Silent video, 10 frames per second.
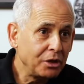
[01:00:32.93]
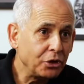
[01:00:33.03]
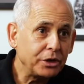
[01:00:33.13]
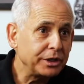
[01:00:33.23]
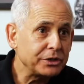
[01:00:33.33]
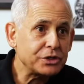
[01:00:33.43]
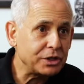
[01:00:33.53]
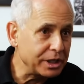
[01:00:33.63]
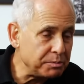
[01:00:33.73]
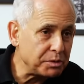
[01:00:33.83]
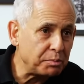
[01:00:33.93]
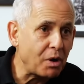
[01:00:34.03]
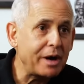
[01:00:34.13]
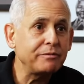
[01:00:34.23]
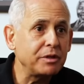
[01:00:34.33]
You're going to sleep
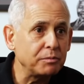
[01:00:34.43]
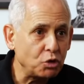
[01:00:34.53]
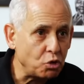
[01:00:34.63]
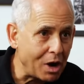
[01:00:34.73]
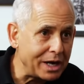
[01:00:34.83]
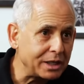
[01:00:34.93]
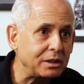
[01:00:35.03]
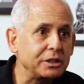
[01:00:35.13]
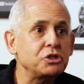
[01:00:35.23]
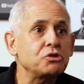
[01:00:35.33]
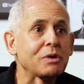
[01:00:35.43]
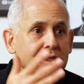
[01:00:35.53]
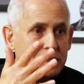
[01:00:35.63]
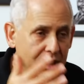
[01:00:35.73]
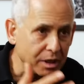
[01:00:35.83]
deprive them, chronically
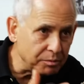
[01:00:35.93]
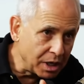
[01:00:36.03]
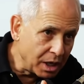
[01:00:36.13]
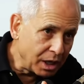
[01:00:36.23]
stress them,